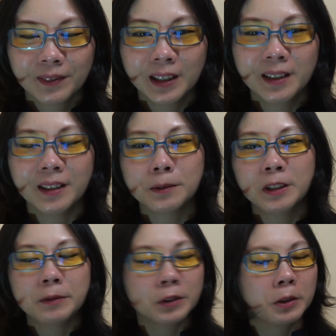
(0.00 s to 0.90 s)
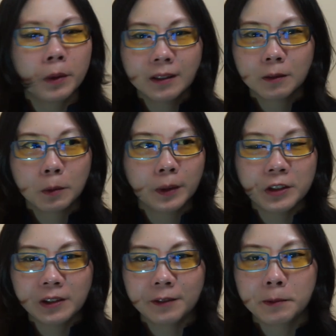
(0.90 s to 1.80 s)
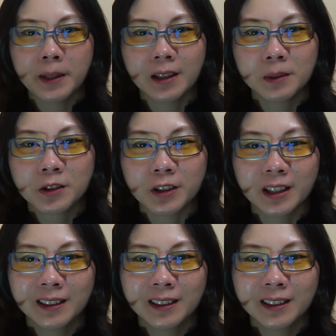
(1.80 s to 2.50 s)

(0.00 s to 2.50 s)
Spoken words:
Oh, that's wonderful. So, what do you love about chemistry?